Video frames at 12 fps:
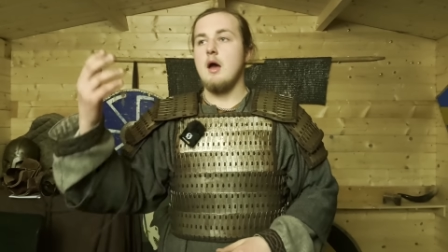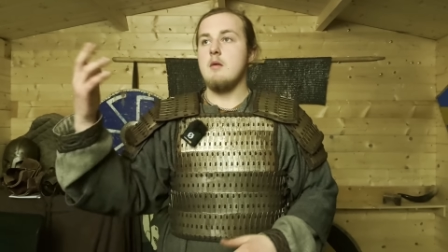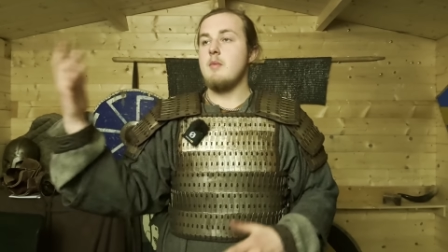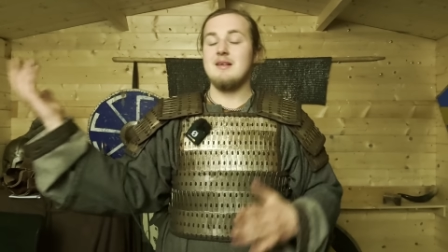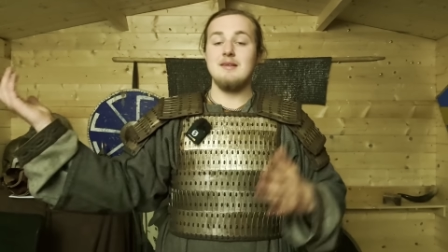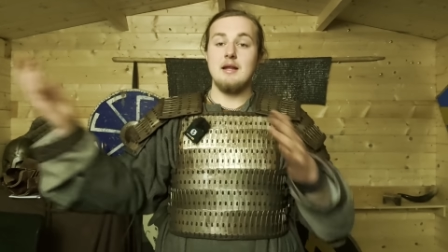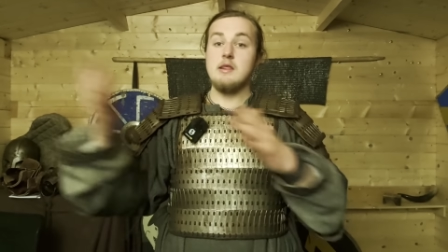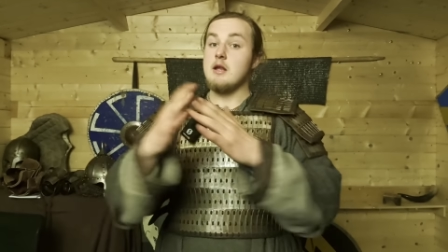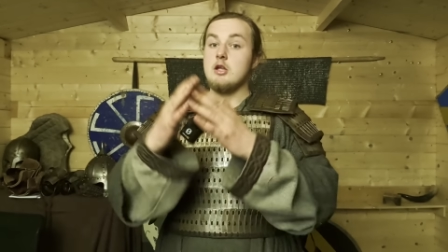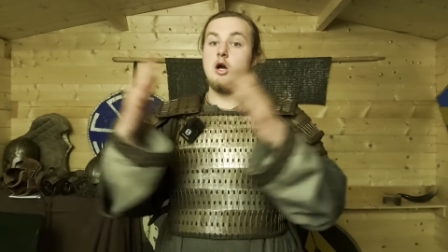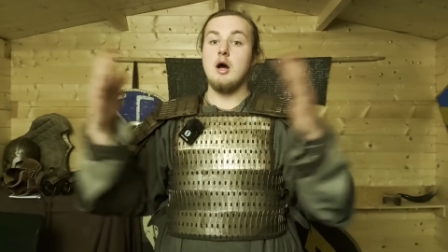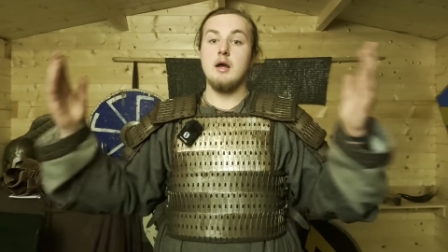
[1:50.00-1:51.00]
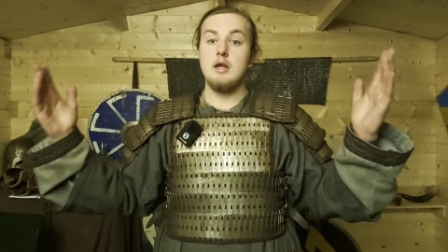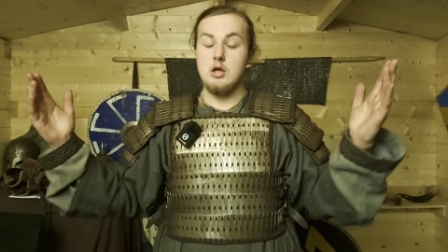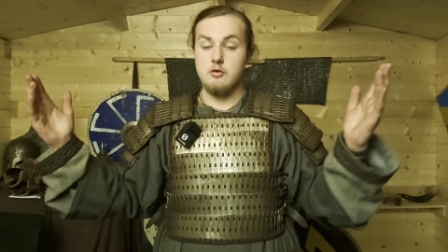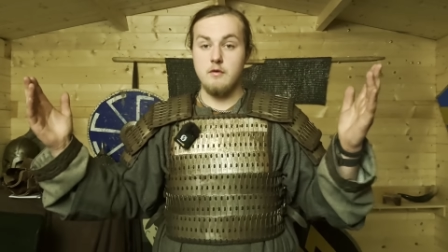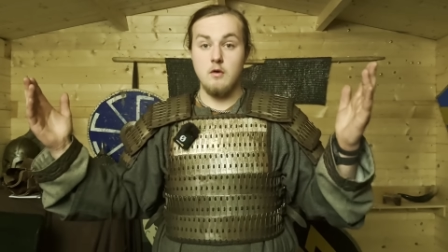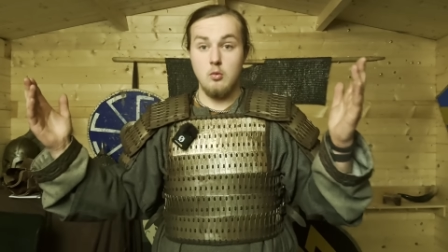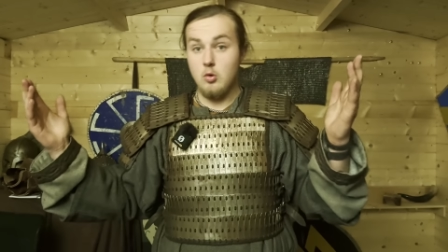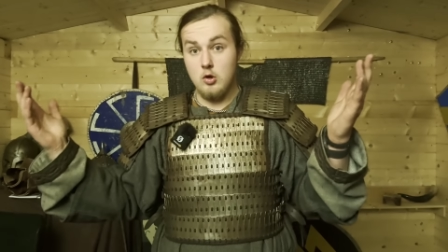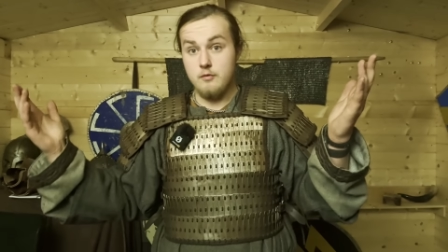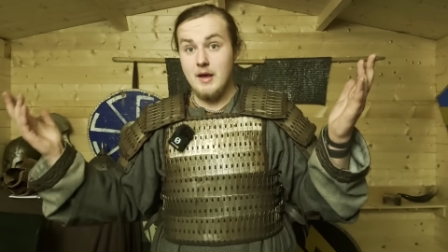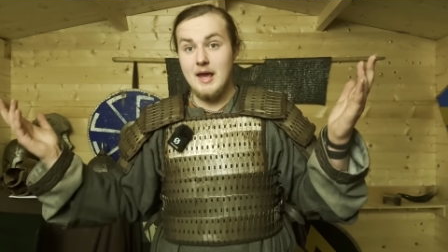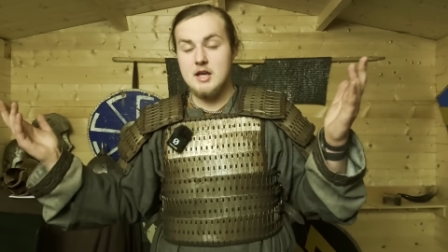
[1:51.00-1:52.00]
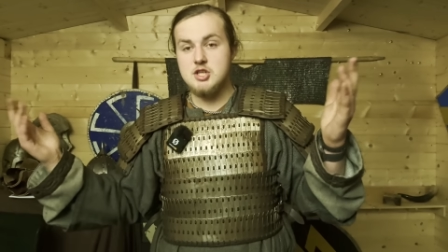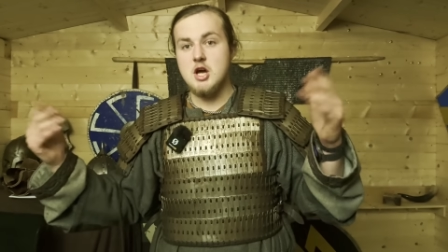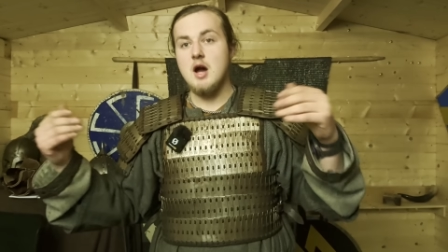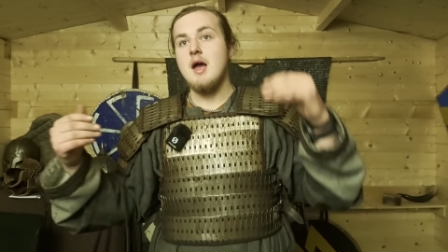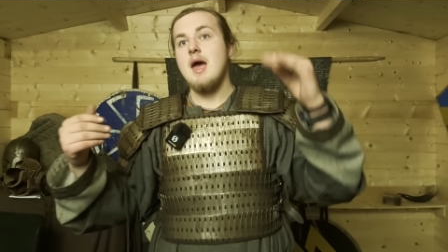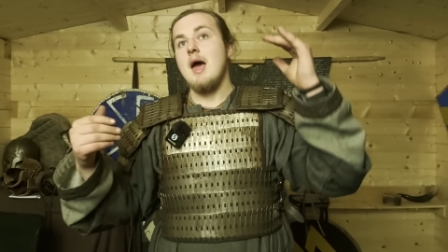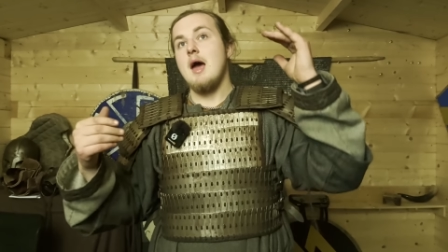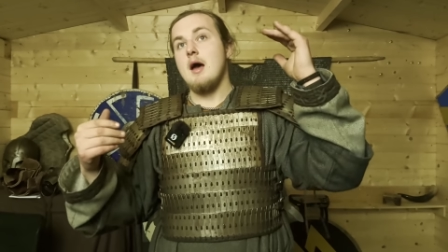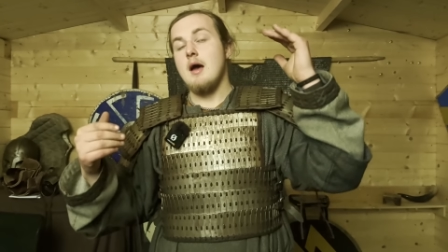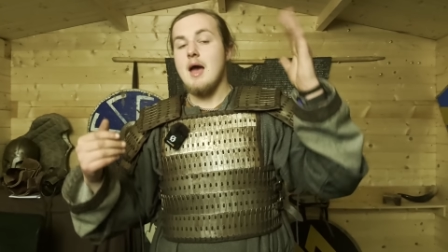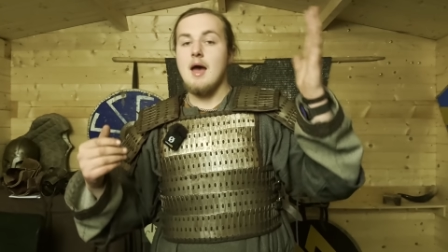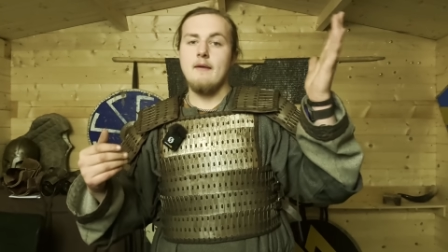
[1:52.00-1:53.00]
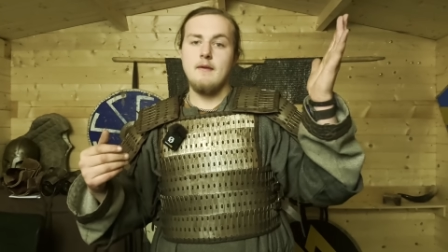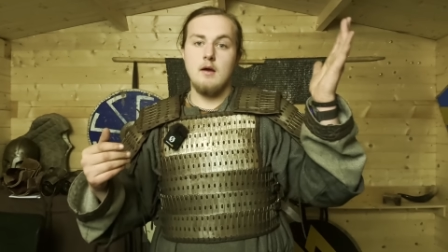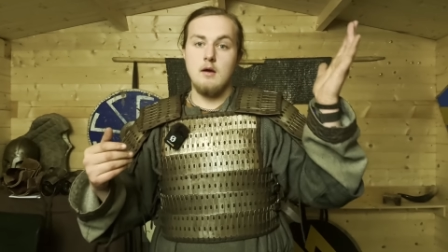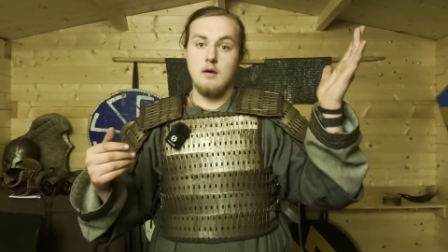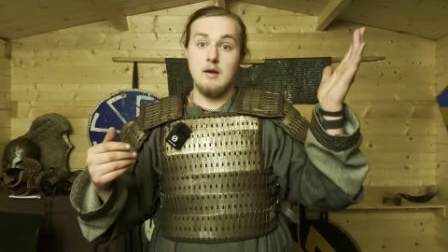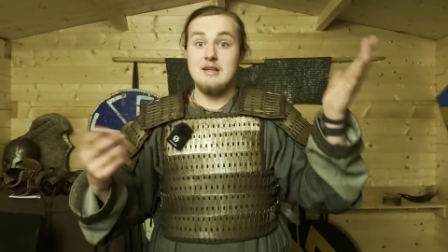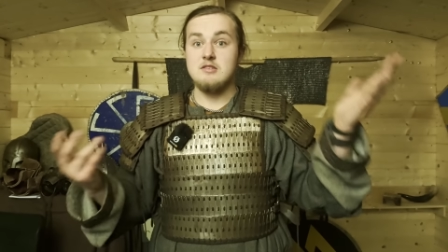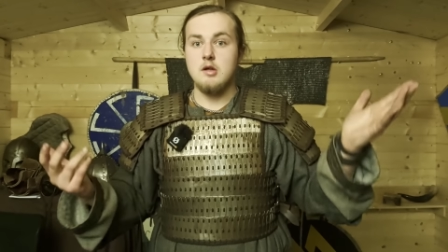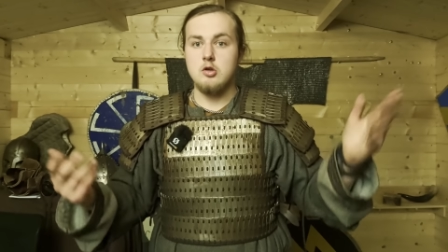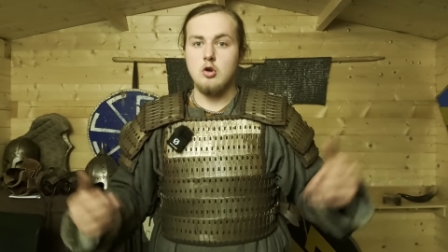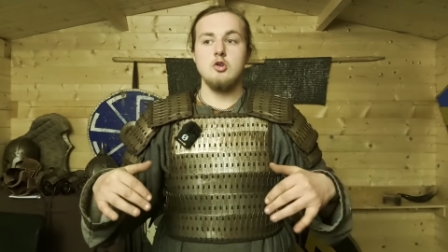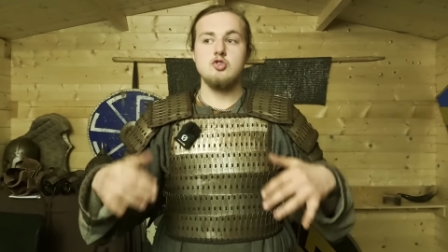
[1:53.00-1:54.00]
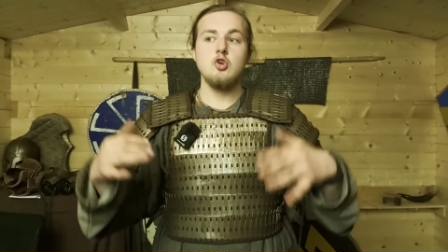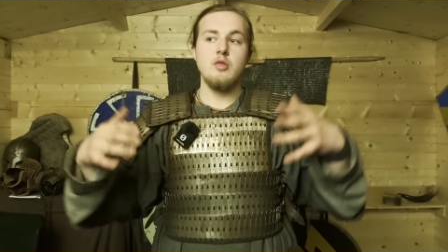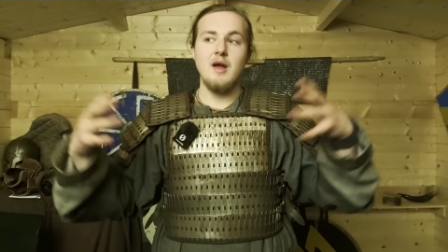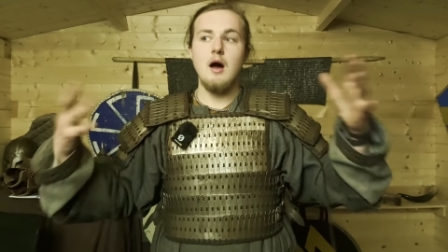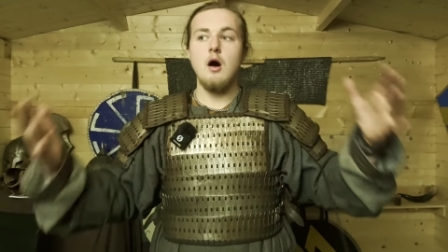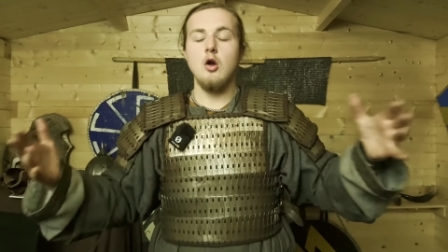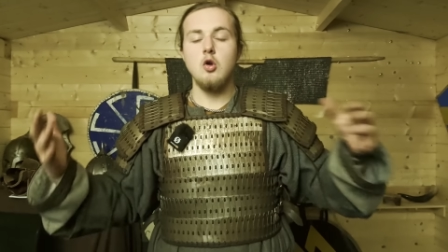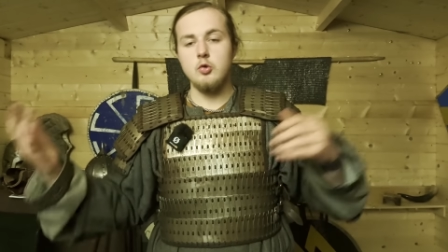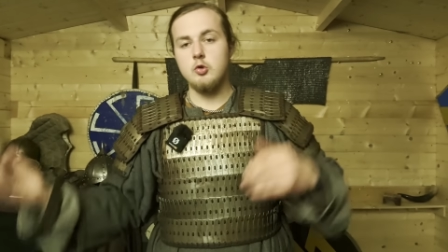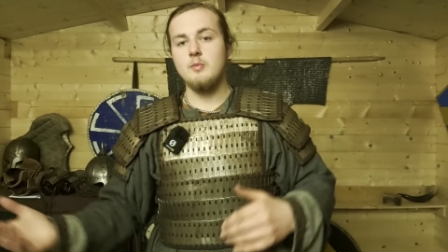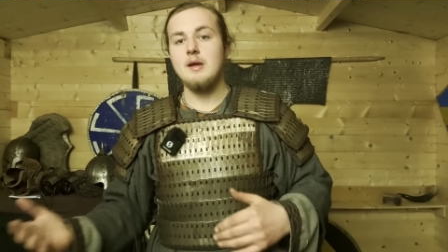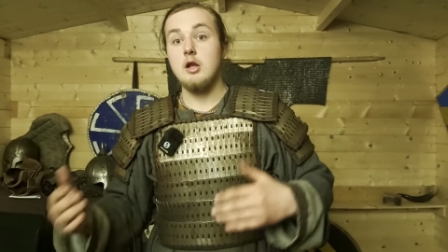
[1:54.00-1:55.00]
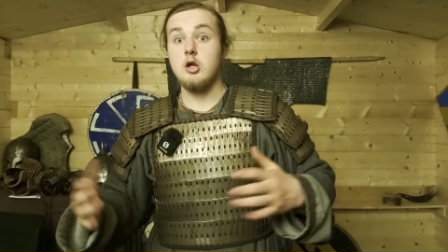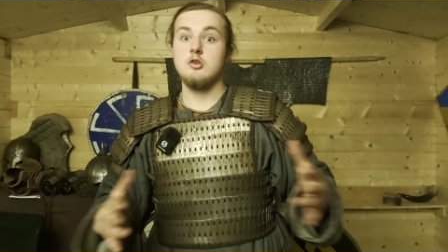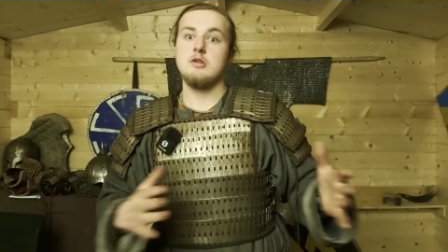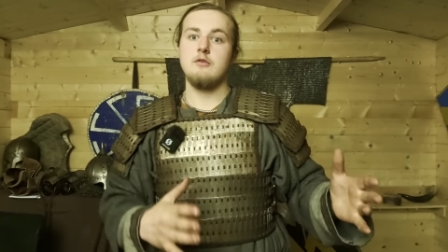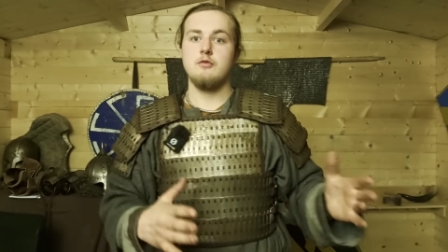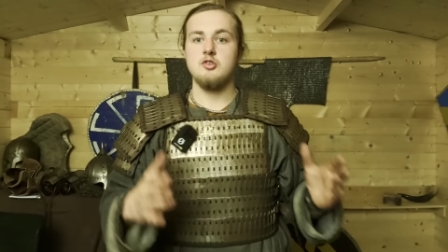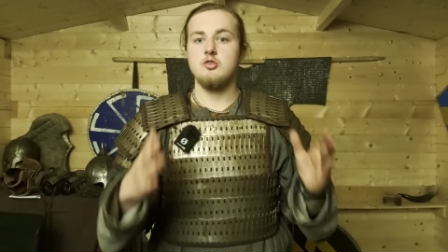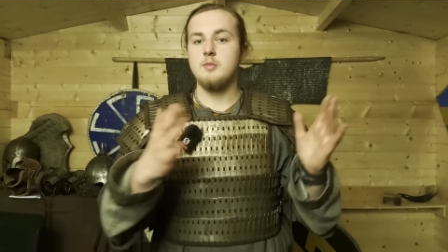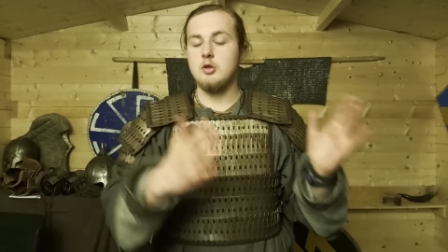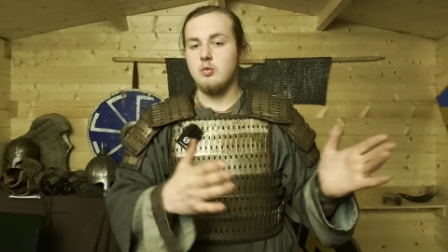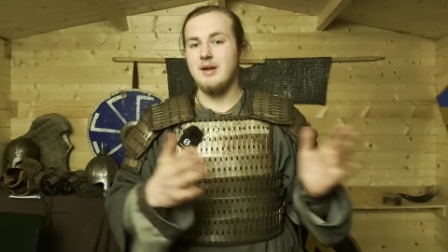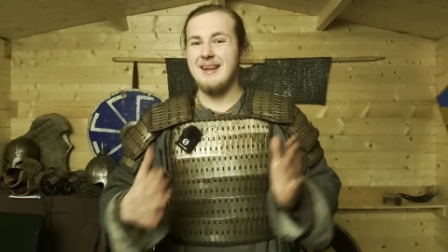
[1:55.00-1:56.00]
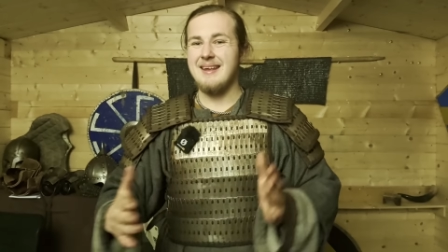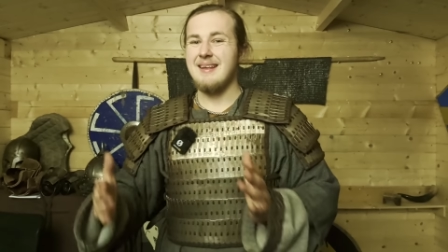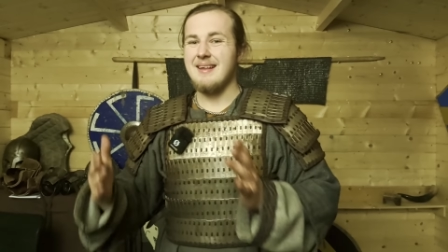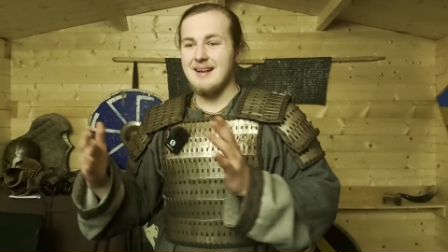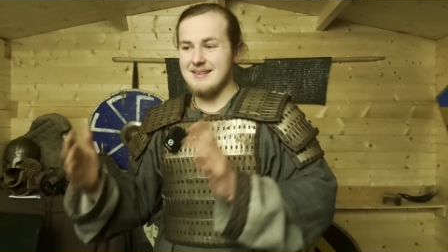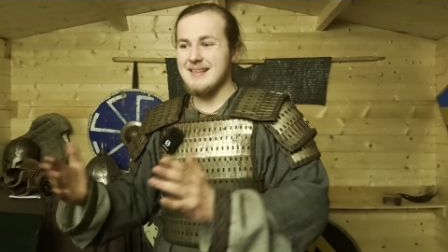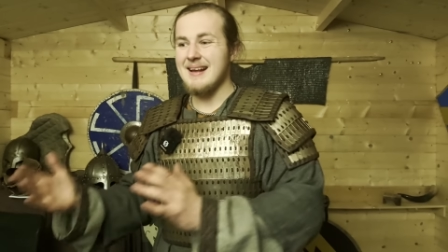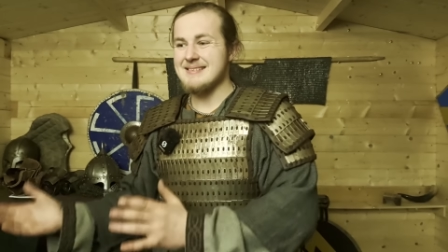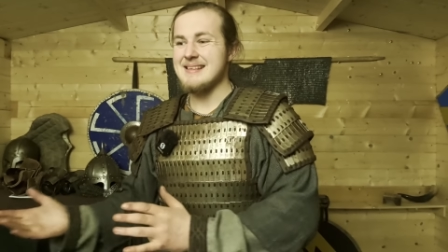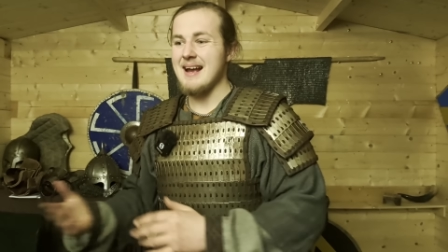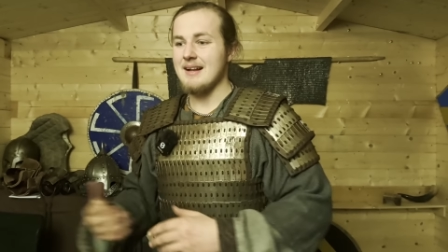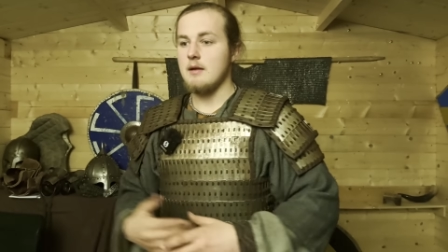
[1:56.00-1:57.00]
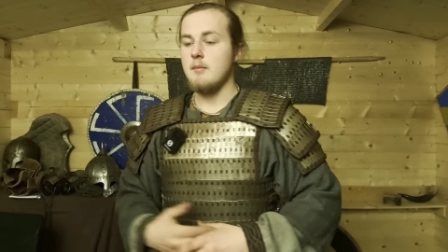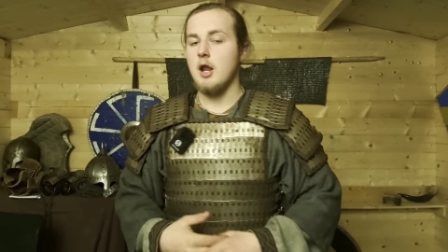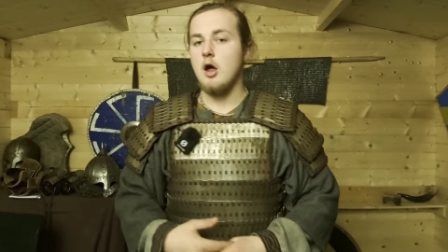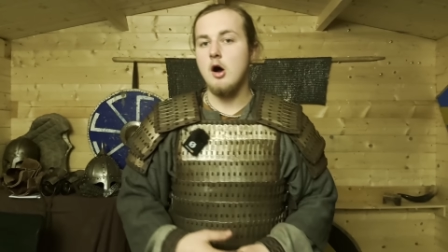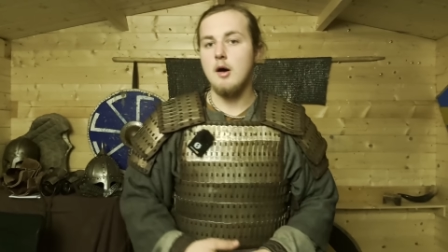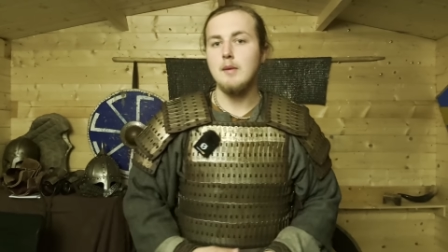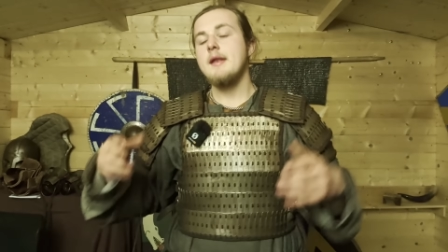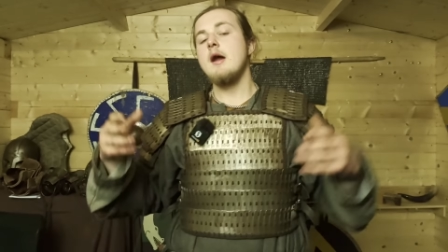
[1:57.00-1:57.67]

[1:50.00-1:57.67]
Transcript: basically the entirety of all of Asia and Eastern Europe. So there are going to be lots of differences between the exact Lamellar armor.